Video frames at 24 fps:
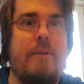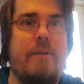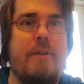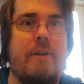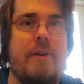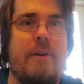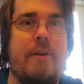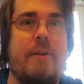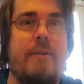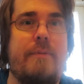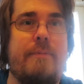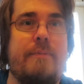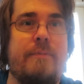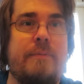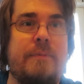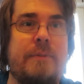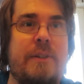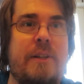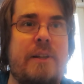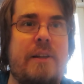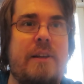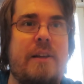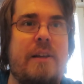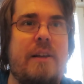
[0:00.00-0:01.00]

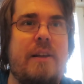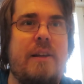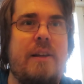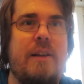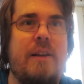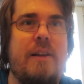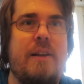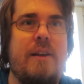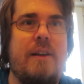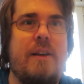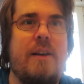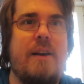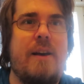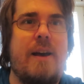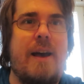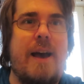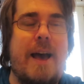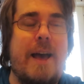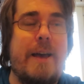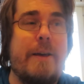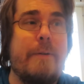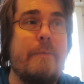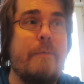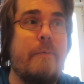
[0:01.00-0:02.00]

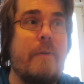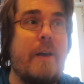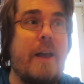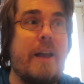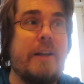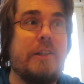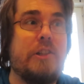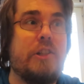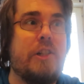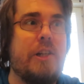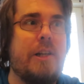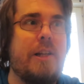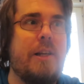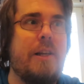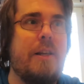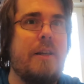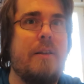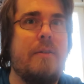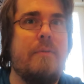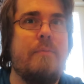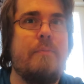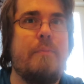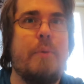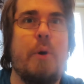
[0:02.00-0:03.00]
I've
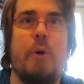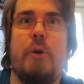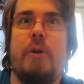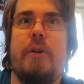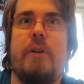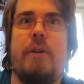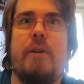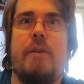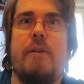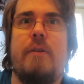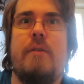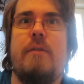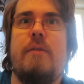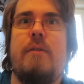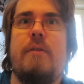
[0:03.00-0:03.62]
actually booked